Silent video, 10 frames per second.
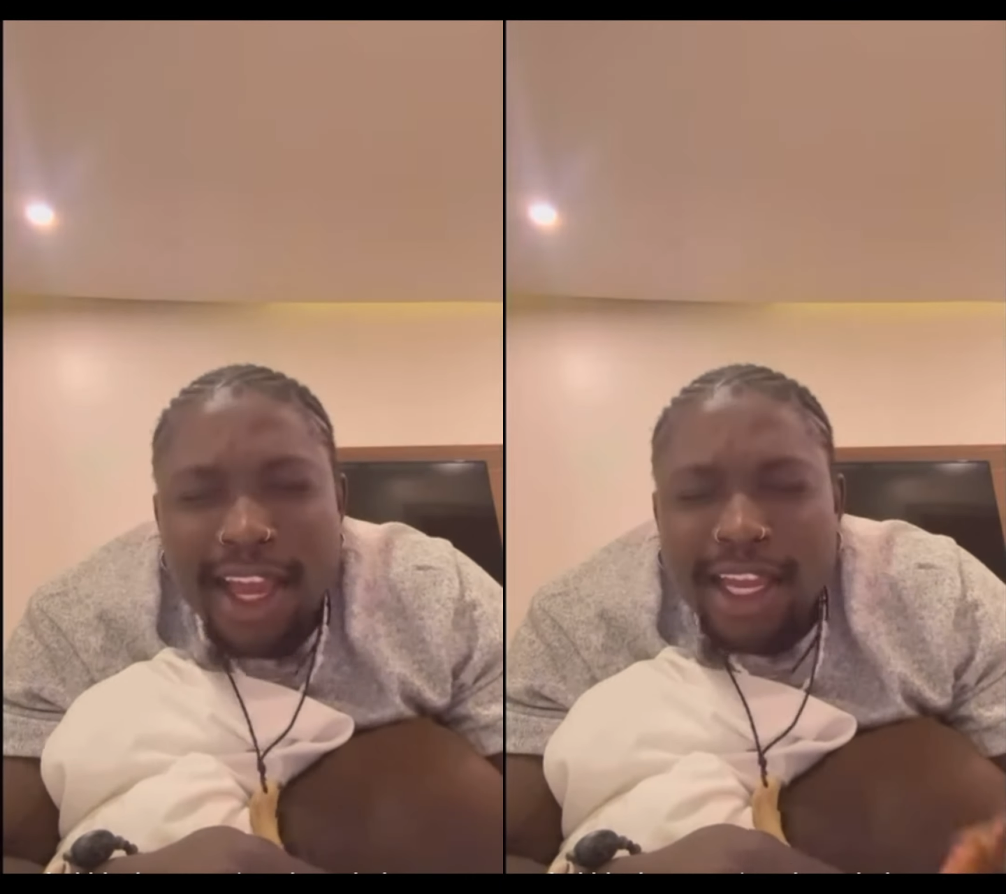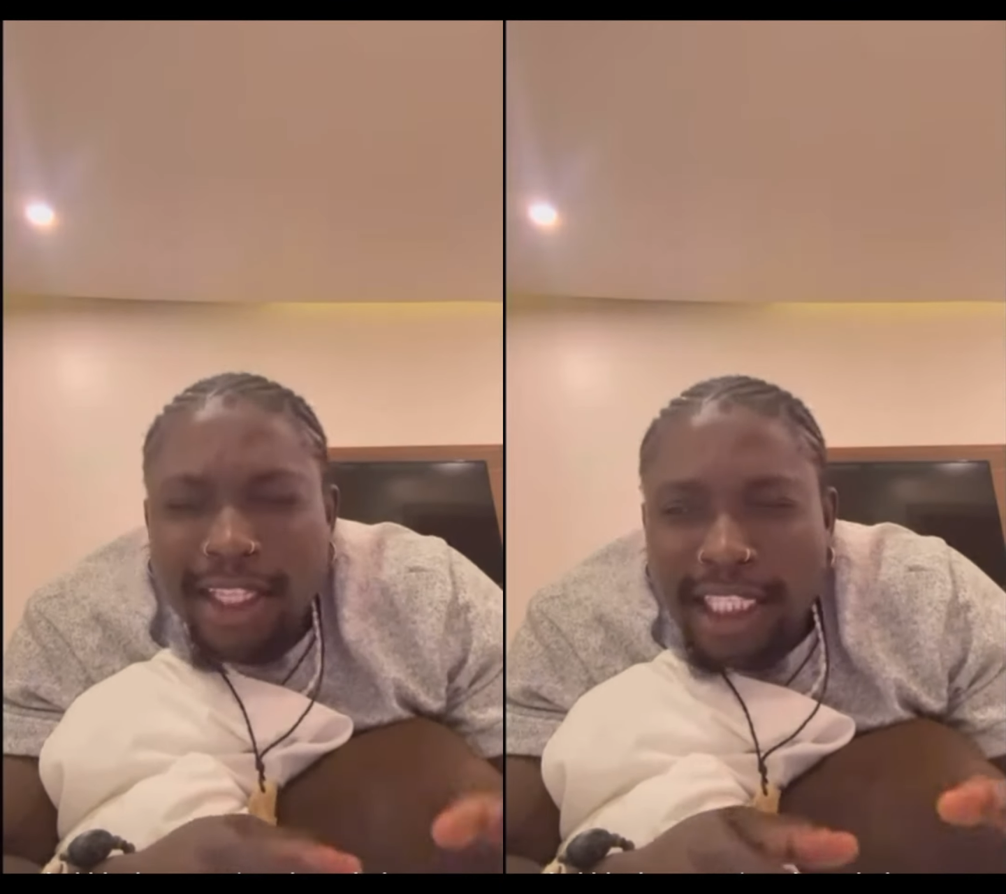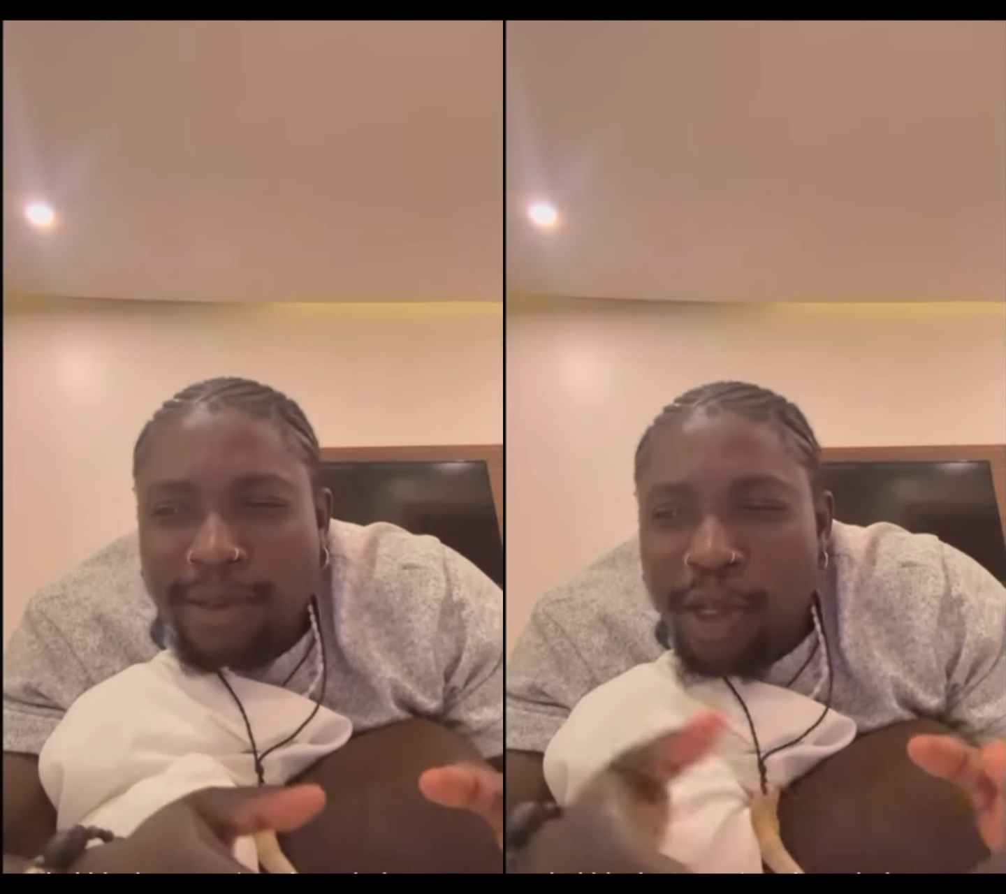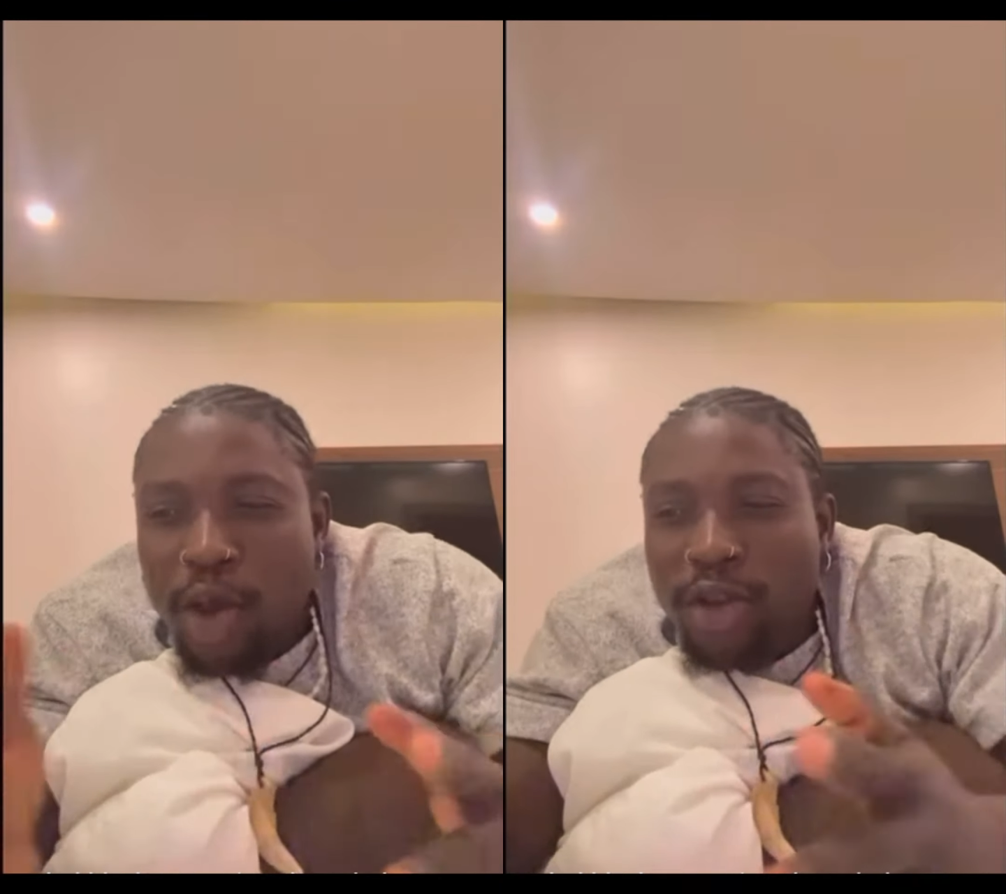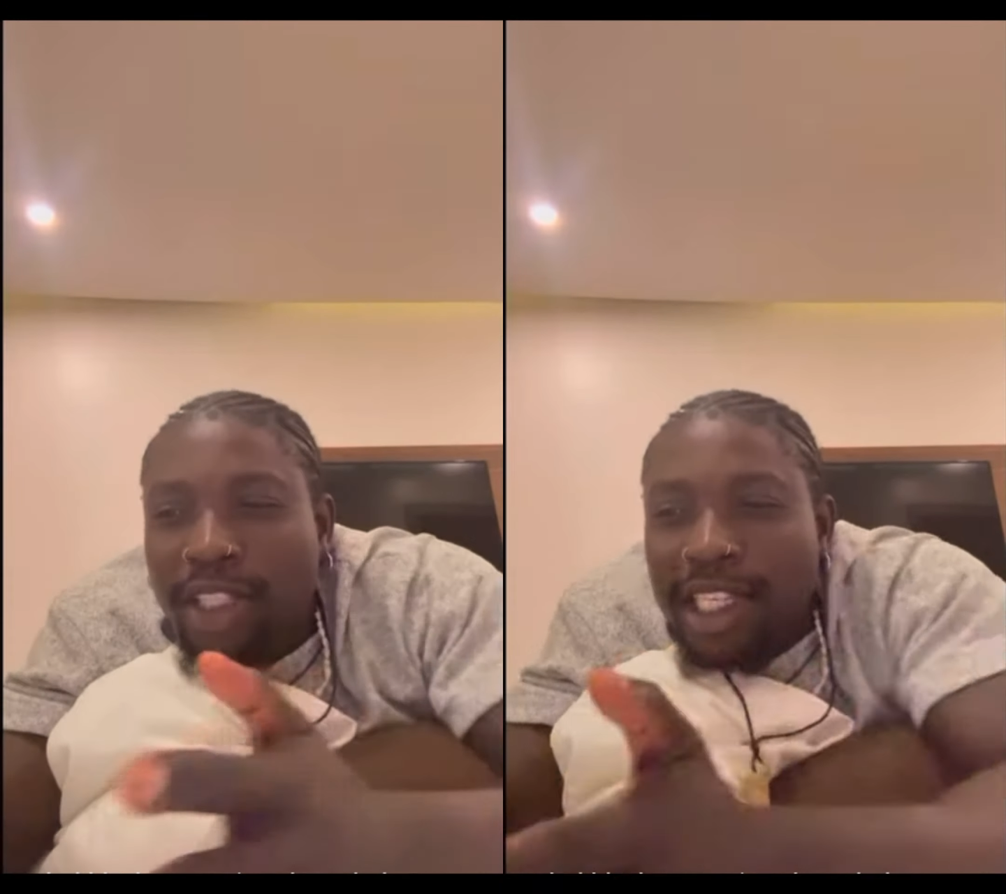it is
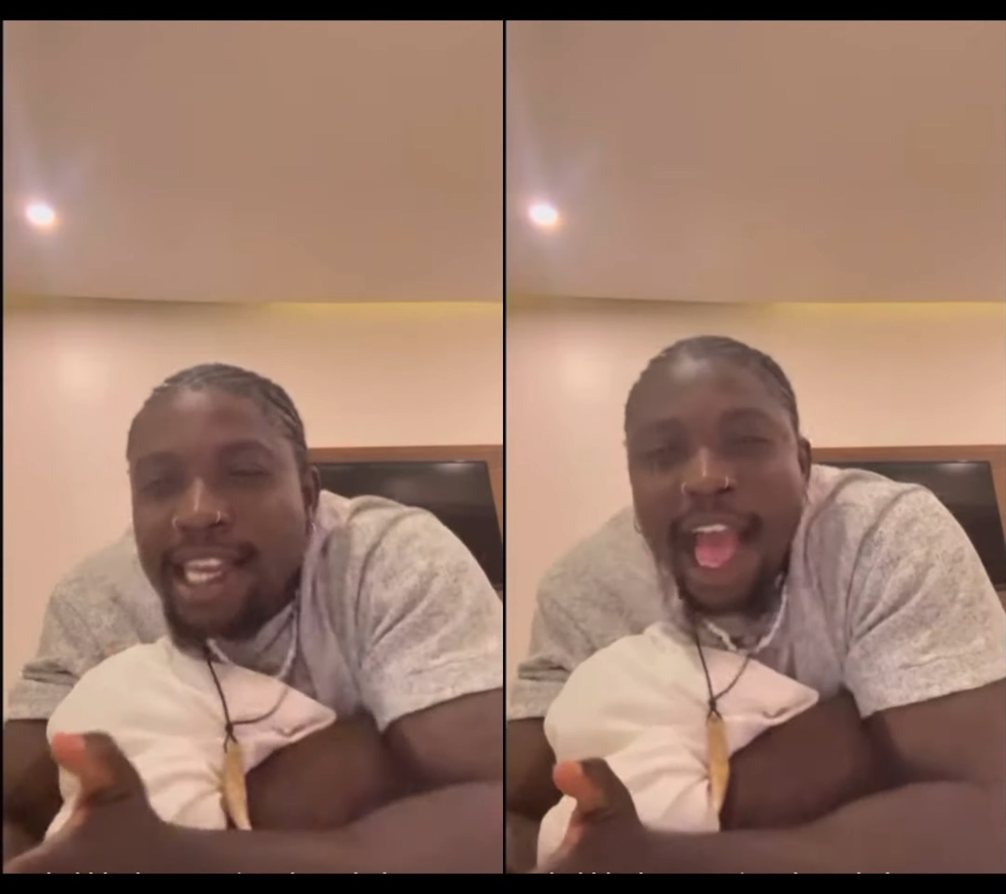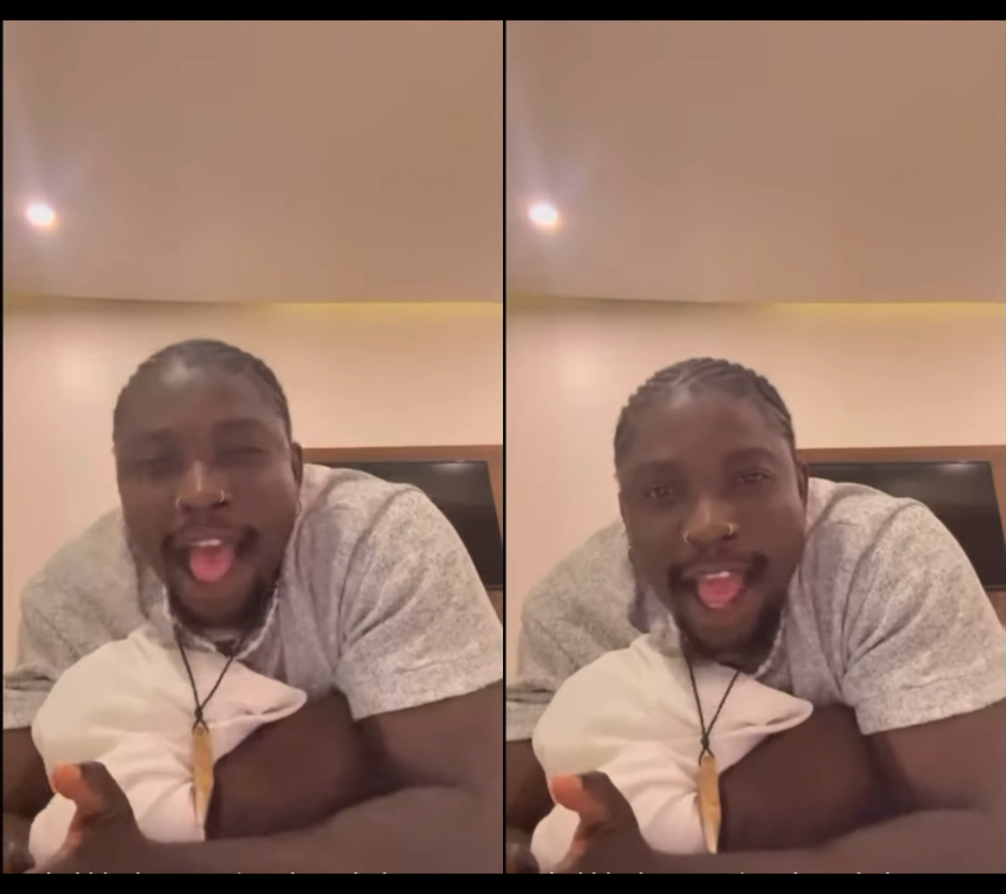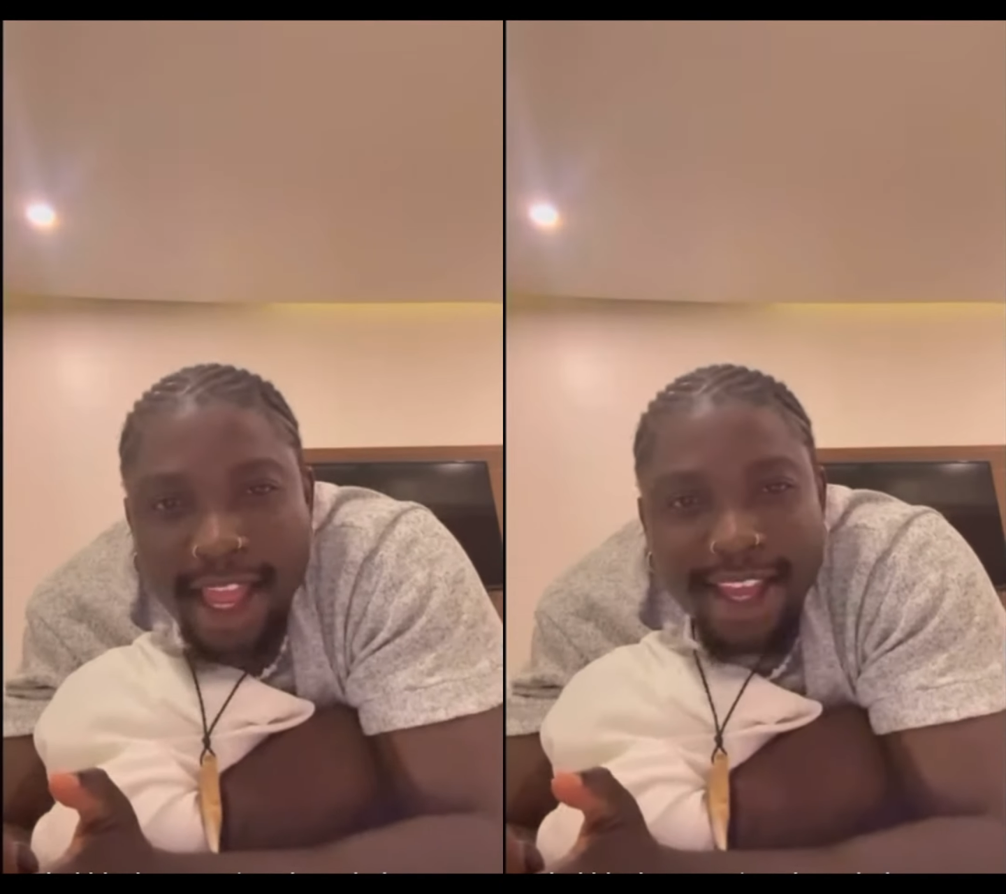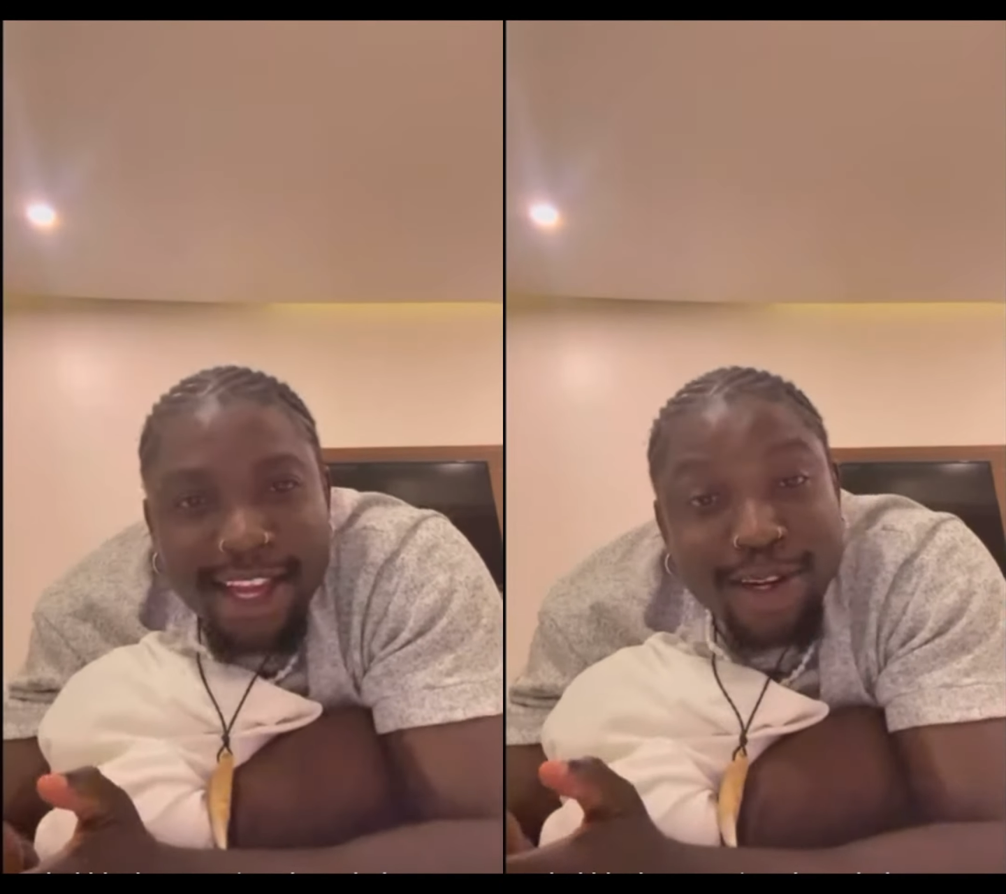because the guy